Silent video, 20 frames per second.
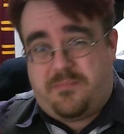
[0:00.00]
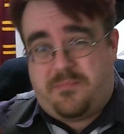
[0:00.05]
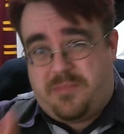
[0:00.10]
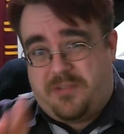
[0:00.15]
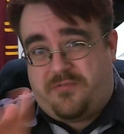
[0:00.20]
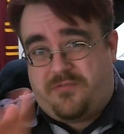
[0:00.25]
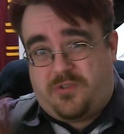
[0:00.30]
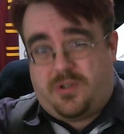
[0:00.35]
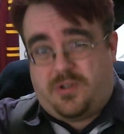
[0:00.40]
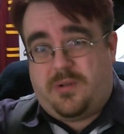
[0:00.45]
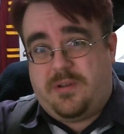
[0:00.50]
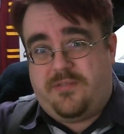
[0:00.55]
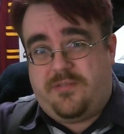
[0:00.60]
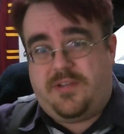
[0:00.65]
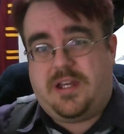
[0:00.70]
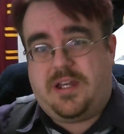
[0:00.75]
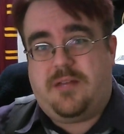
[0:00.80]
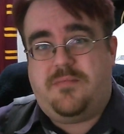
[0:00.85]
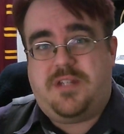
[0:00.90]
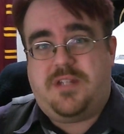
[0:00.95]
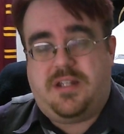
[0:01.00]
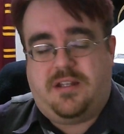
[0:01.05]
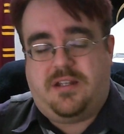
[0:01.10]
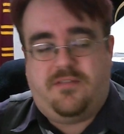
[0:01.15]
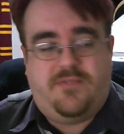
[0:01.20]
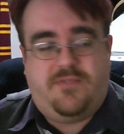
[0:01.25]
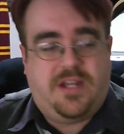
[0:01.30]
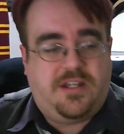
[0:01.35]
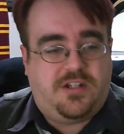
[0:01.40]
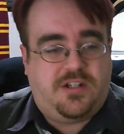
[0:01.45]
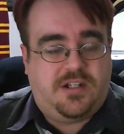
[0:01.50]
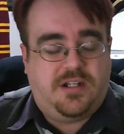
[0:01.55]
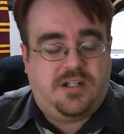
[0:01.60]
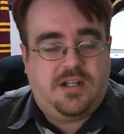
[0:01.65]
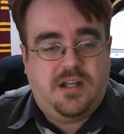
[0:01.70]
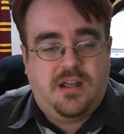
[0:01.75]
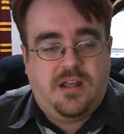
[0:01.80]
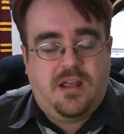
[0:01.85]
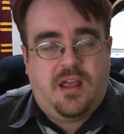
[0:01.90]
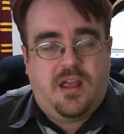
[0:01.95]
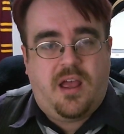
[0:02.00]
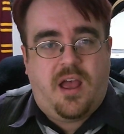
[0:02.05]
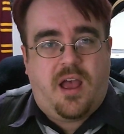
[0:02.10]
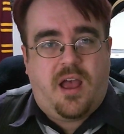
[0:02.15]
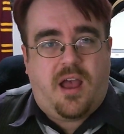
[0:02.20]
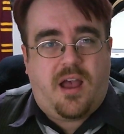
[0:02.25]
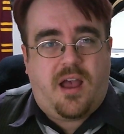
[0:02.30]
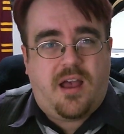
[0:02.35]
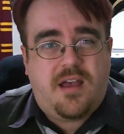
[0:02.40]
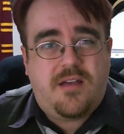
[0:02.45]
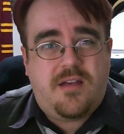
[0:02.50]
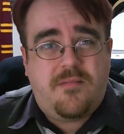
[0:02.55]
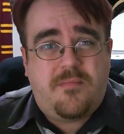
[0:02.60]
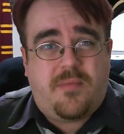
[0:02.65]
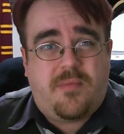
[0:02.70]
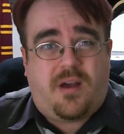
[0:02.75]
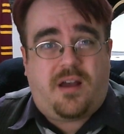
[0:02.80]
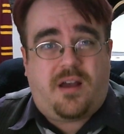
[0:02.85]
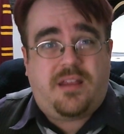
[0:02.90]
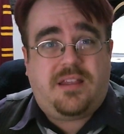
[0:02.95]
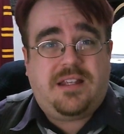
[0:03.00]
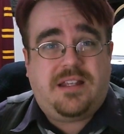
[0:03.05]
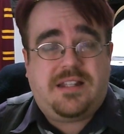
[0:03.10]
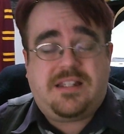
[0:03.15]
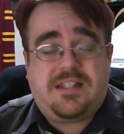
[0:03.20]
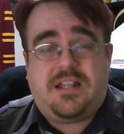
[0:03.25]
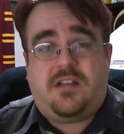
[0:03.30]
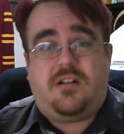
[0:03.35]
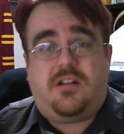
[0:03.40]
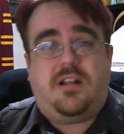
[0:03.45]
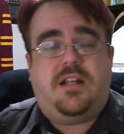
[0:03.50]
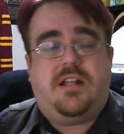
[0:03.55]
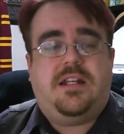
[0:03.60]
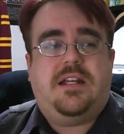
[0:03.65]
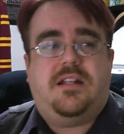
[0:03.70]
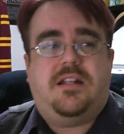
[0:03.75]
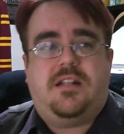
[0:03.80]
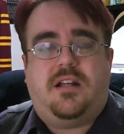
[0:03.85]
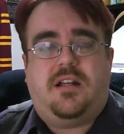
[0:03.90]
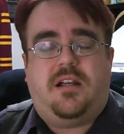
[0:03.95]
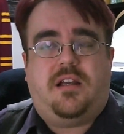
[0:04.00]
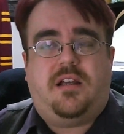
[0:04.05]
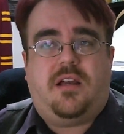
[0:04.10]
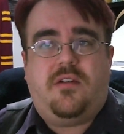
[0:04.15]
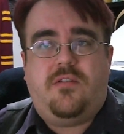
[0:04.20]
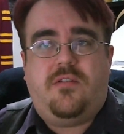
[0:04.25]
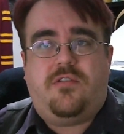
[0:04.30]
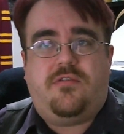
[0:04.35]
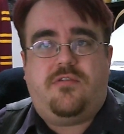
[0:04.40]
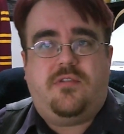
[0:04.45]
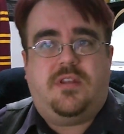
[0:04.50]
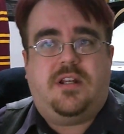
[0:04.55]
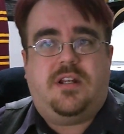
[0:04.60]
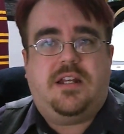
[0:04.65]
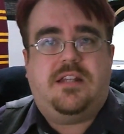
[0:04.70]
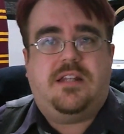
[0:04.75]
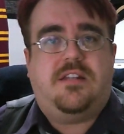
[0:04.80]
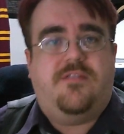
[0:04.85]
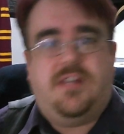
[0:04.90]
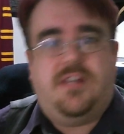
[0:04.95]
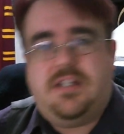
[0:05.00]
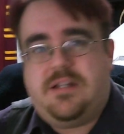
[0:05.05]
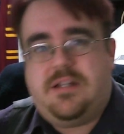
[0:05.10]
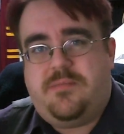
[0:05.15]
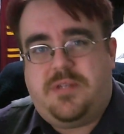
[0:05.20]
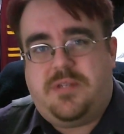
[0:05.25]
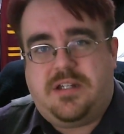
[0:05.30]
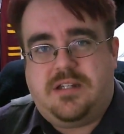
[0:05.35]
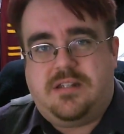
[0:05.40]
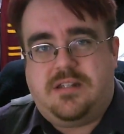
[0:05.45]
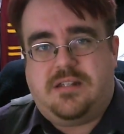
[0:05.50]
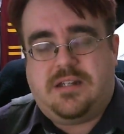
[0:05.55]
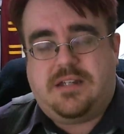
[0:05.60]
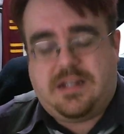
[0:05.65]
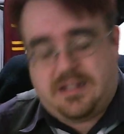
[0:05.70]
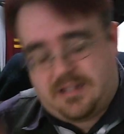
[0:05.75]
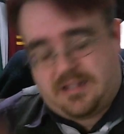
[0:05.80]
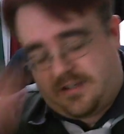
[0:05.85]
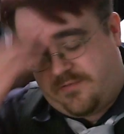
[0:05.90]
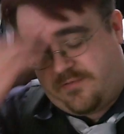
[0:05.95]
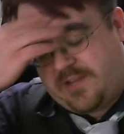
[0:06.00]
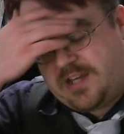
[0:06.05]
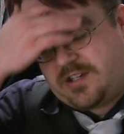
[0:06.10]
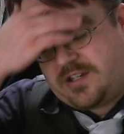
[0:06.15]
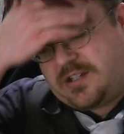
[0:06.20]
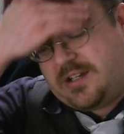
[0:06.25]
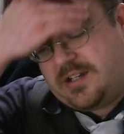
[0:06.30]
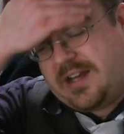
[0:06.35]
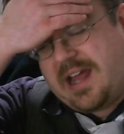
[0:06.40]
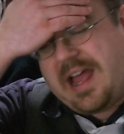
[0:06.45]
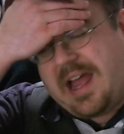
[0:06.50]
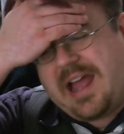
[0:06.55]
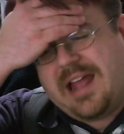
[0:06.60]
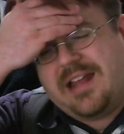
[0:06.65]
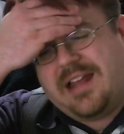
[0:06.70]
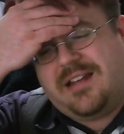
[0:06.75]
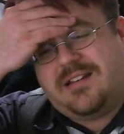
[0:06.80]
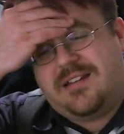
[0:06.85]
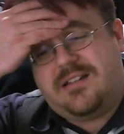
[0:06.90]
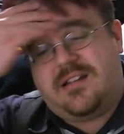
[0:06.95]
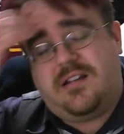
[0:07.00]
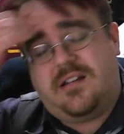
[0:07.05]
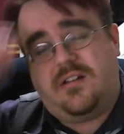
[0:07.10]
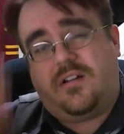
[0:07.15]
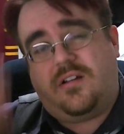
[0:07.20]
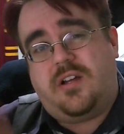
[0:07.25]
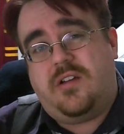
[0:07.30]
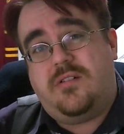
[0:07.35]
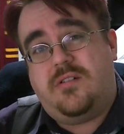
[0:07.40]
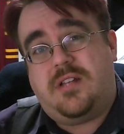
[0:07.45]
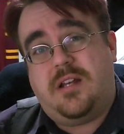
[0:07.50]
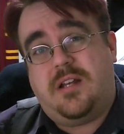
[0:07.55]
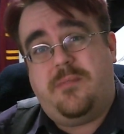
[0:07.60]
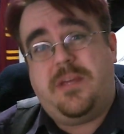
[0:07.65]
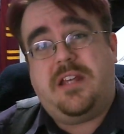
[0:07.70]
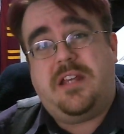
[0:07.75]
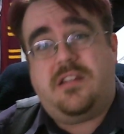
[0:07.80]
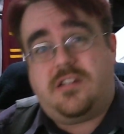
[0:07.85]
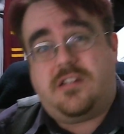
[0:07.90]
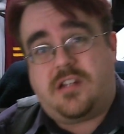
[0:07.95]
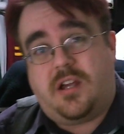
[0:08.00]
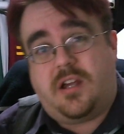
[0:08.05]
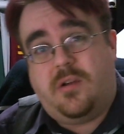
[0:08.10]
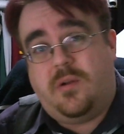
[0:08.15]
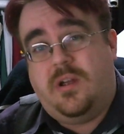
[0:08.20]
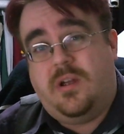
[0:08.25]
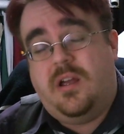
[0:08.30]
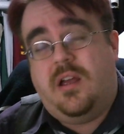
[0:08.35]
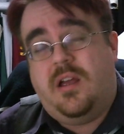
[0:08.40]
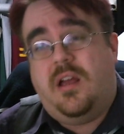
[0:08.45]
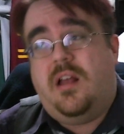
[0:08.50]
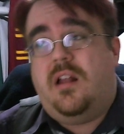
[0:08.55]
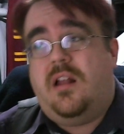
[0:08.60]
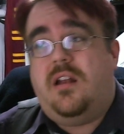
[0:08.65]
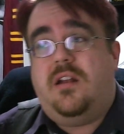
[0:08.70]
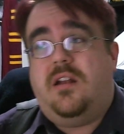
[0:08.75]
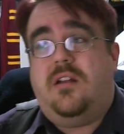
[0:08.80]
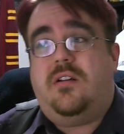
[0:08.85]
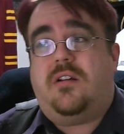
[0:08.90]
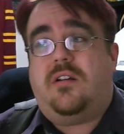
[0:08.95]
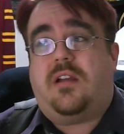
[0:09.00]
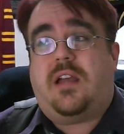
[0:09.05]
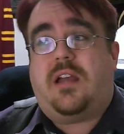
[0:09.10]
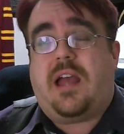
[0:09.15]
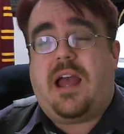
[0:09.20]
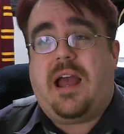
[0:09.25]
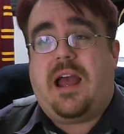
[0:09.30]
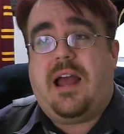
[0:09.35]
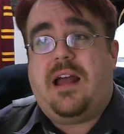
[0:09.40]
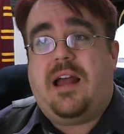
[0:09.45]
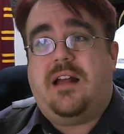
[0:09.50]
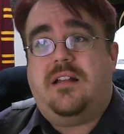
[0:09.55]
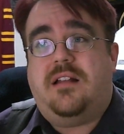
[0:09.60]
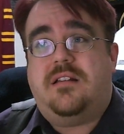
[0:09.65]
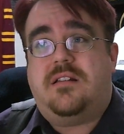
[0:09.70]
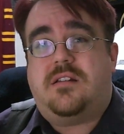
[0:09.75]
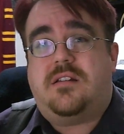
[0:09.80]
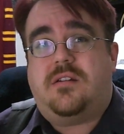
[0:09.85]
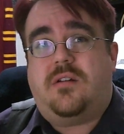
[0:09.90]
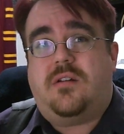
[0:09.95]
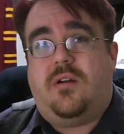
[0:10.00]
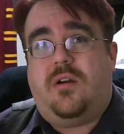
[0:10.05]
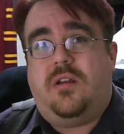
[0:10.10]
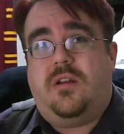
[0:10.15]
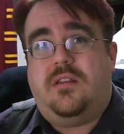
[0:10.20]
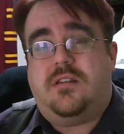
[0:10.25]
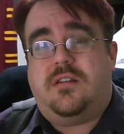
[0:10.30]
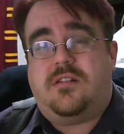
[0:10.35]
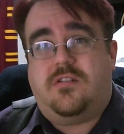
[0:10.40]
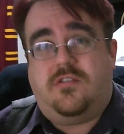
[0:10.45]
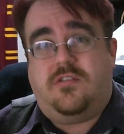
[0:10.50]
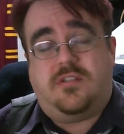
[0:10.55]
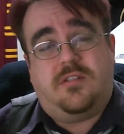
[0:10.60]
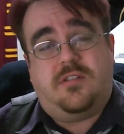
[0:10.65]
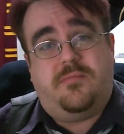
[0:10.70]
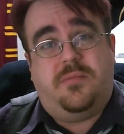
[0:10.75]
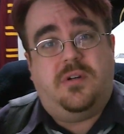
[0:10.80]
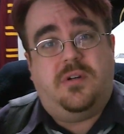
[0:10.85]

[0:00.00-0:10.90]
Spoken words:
before you even come to the convention, it's a good idea to go through the list of exhibitors at the convention and look at who's going to be at the show. Look at the sorts of